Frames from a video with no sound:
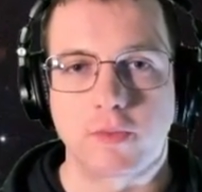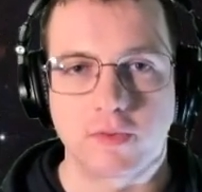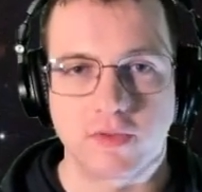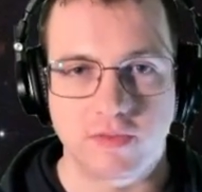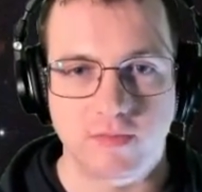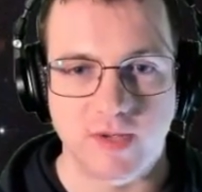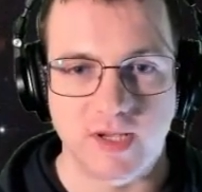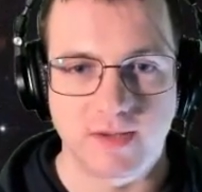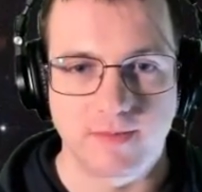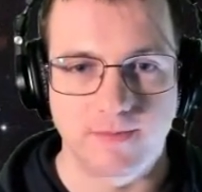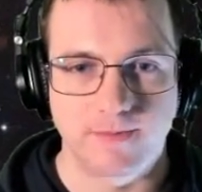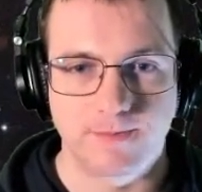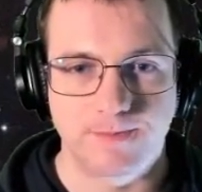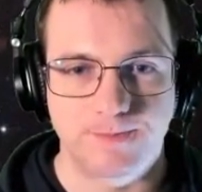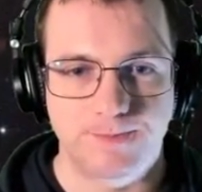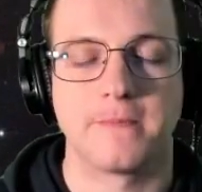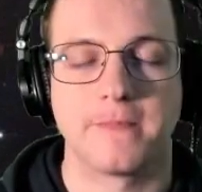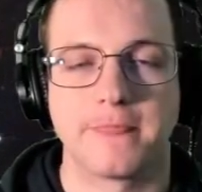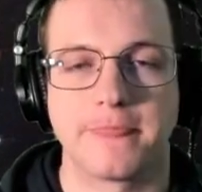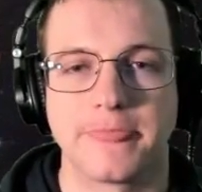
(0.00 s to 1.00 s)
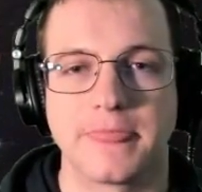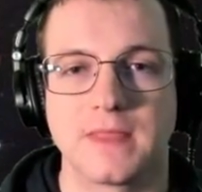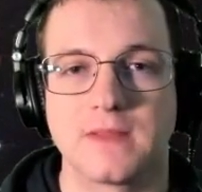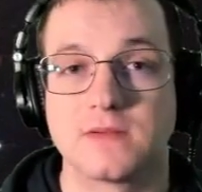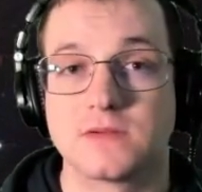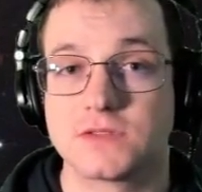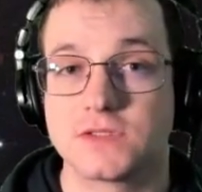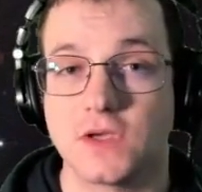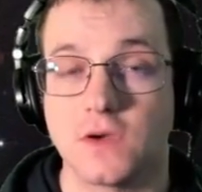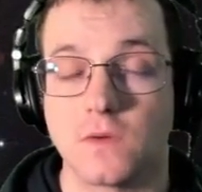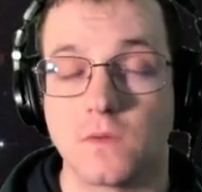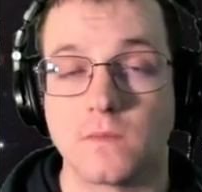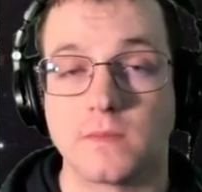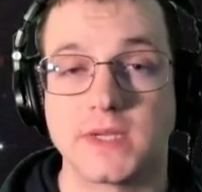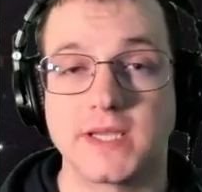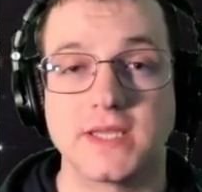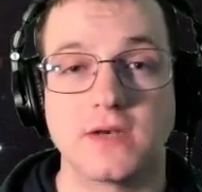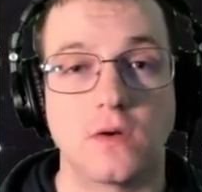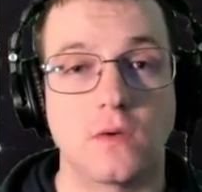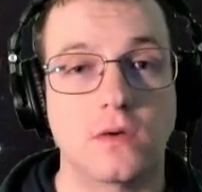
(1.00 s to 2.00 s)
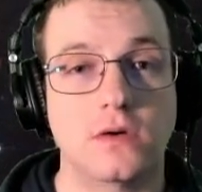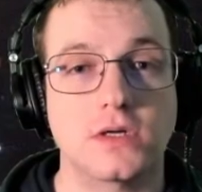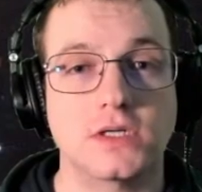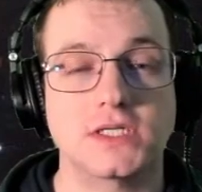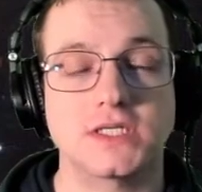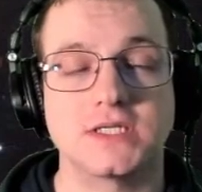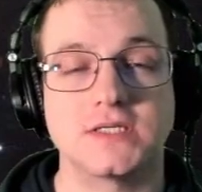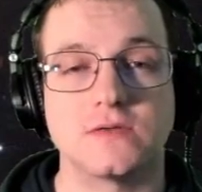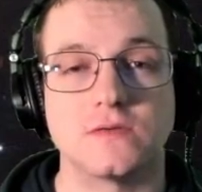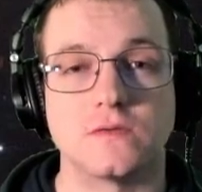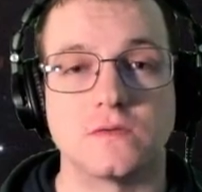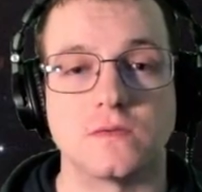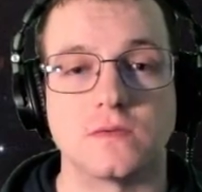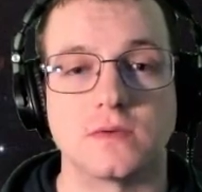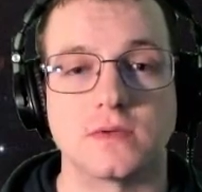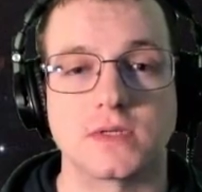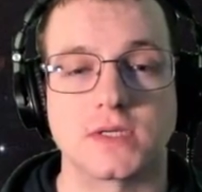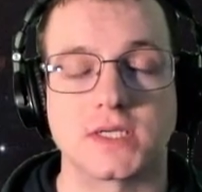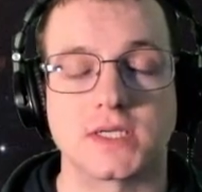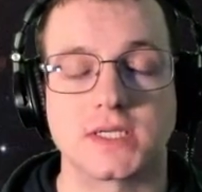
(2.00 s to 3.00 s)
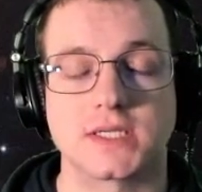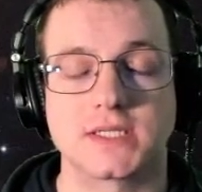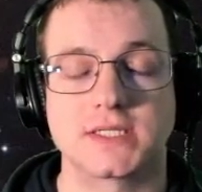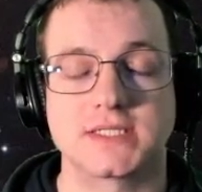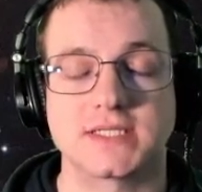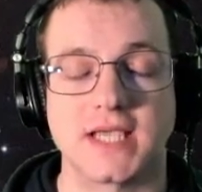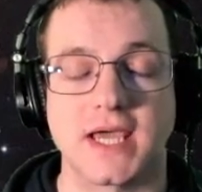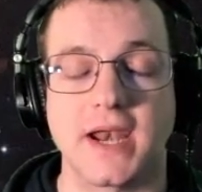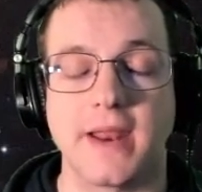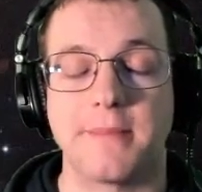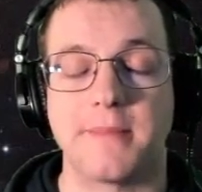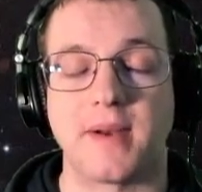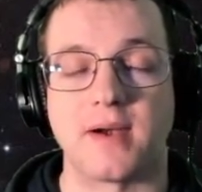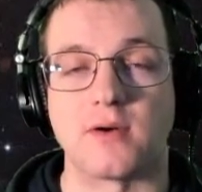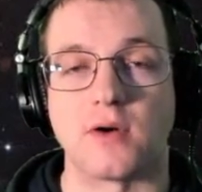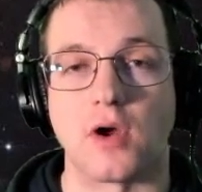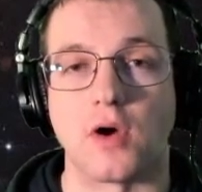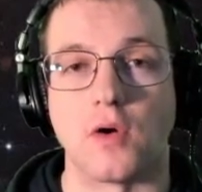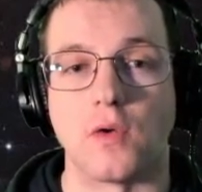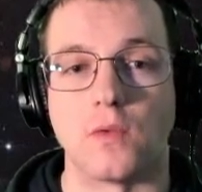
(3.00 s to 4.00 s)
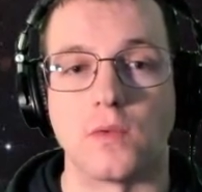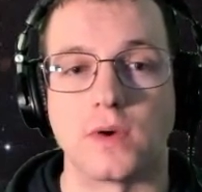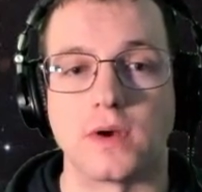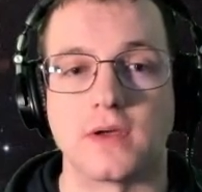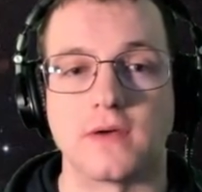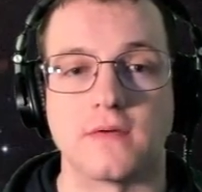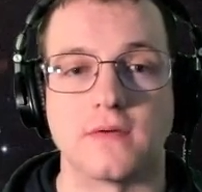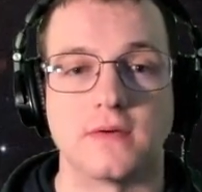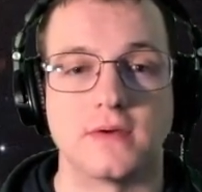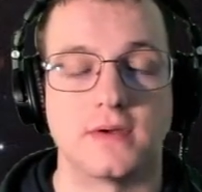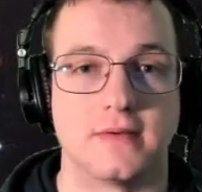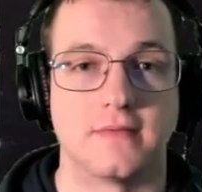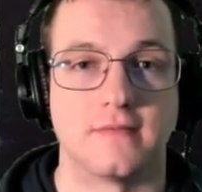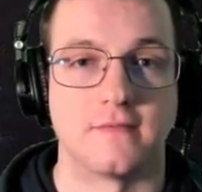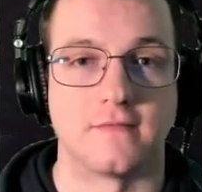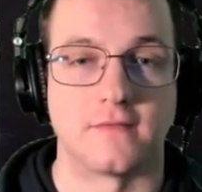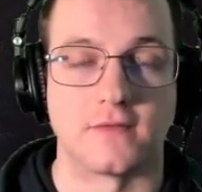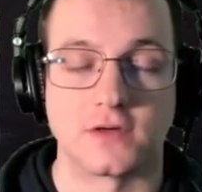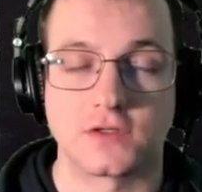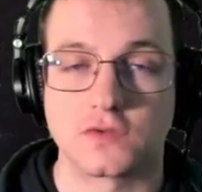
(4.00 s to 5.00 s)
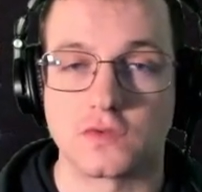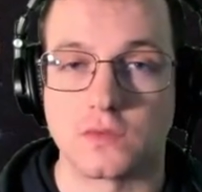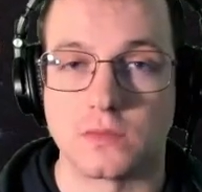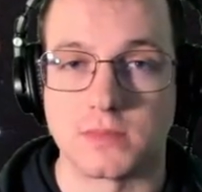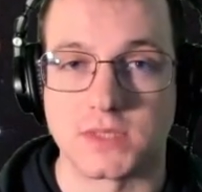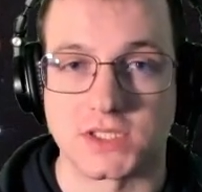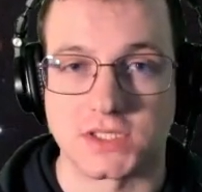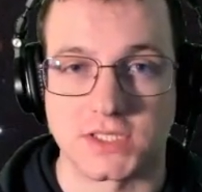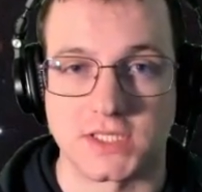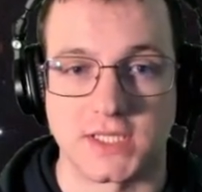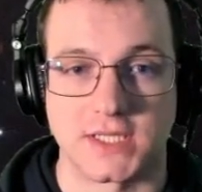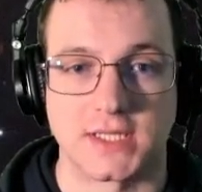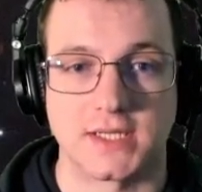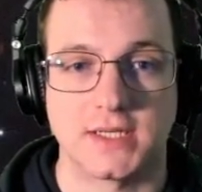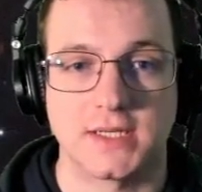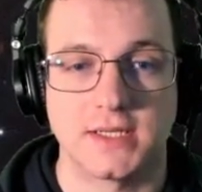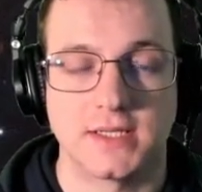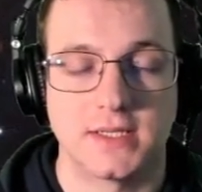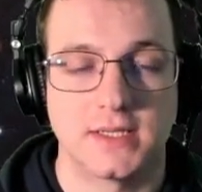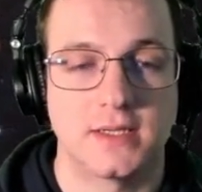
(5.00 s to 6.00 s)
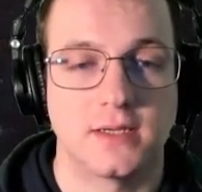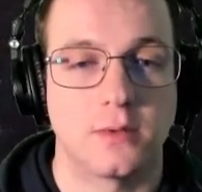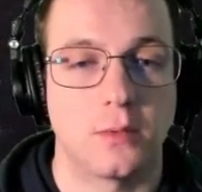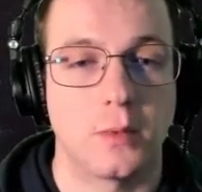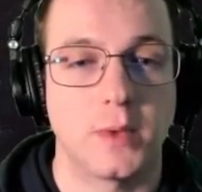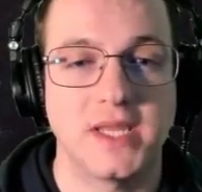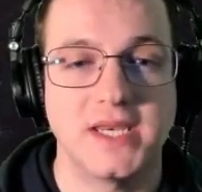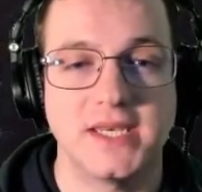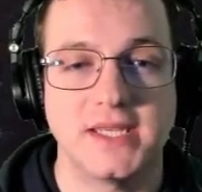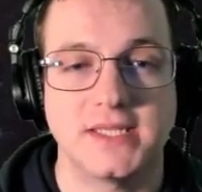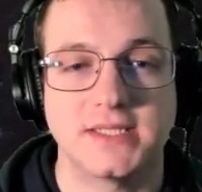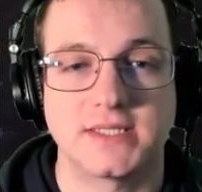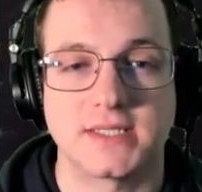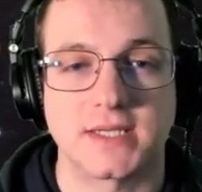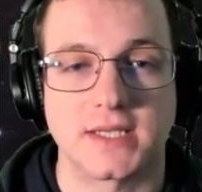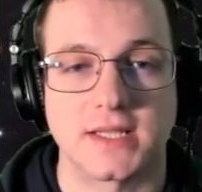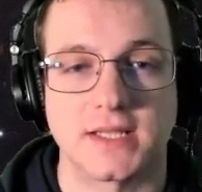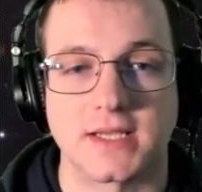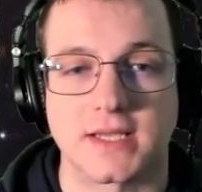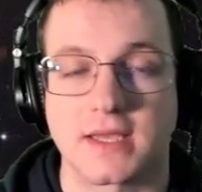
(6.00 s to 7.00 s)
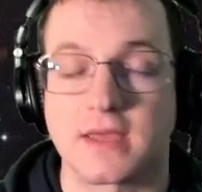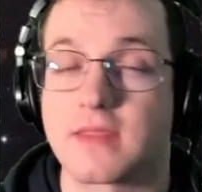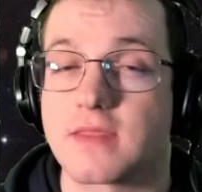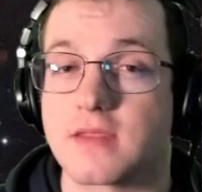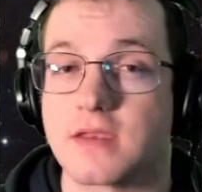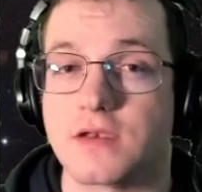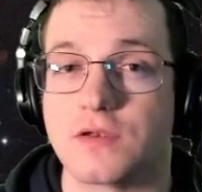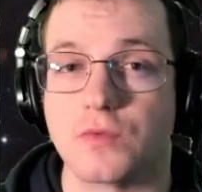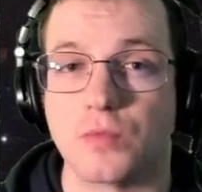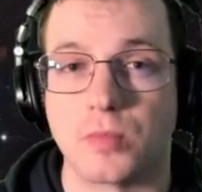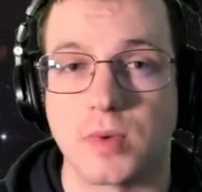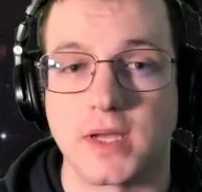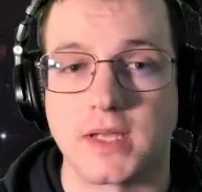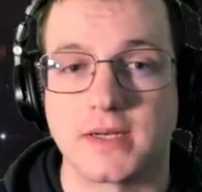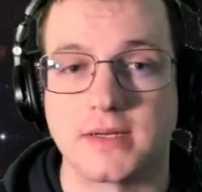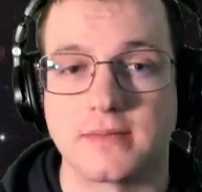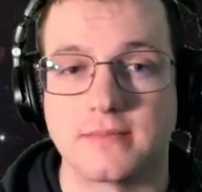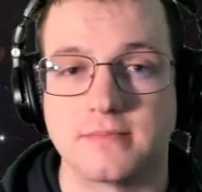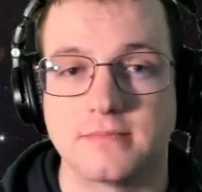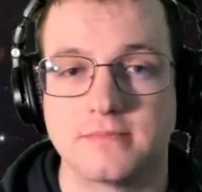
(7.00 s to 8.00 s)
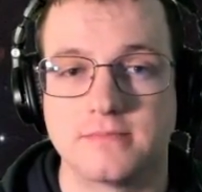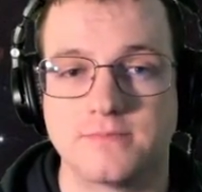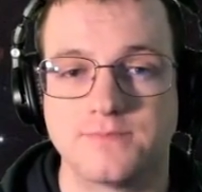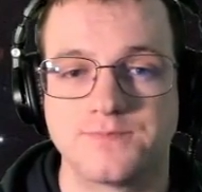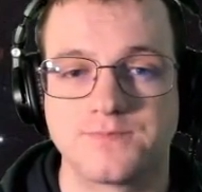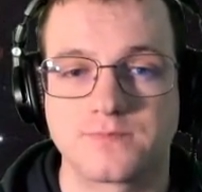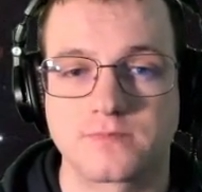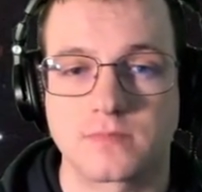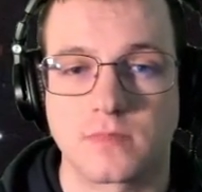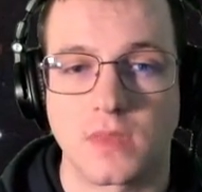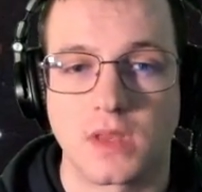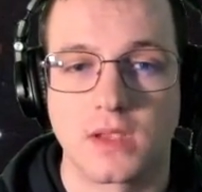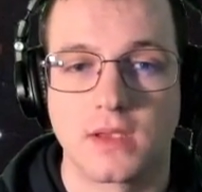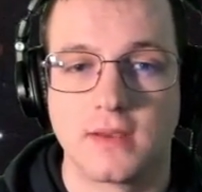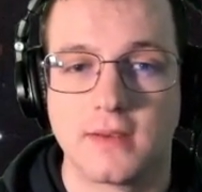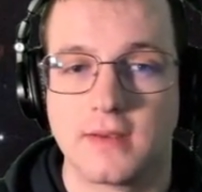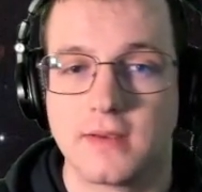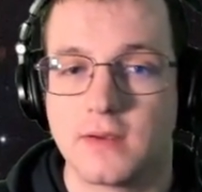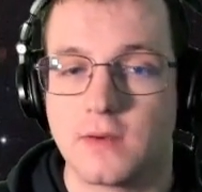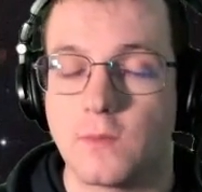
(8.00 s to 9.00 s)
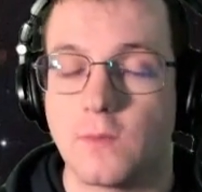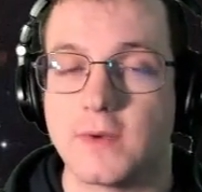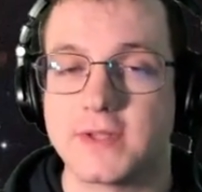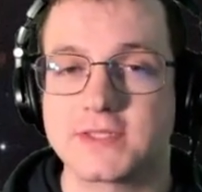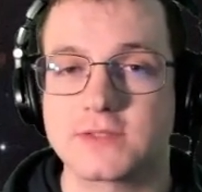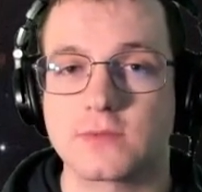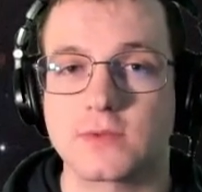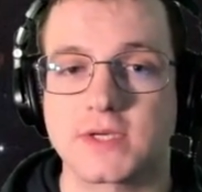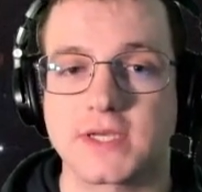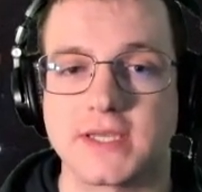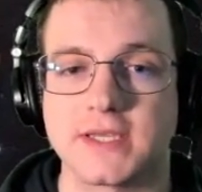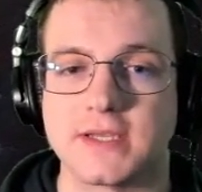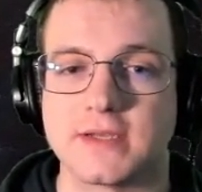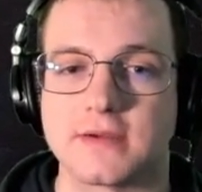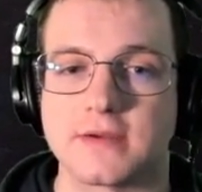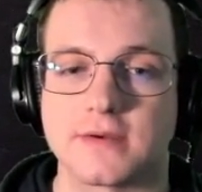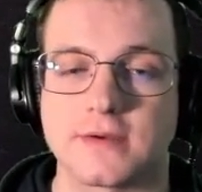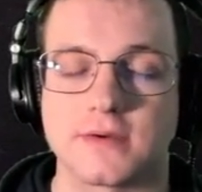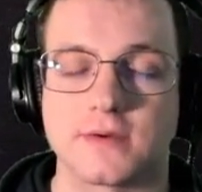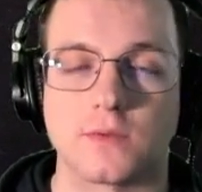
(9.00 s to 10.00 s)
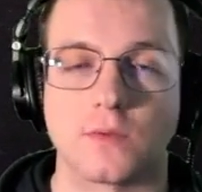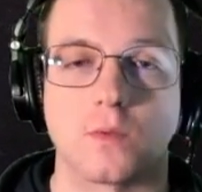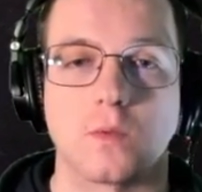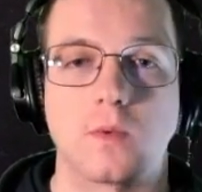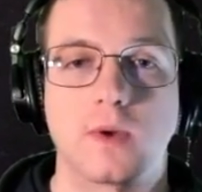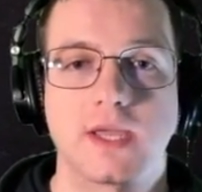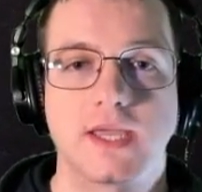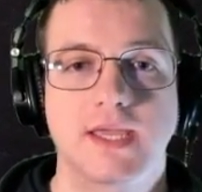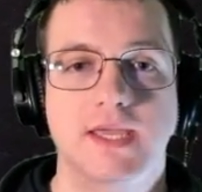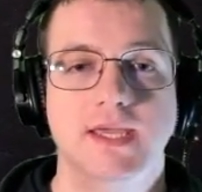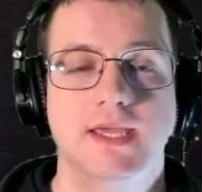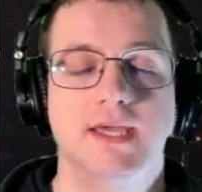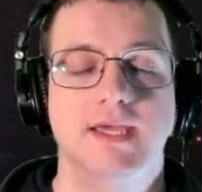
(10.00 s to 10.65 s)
with me. So, in order to set up our own virtual machine, we need to click the New button. Once we're here, we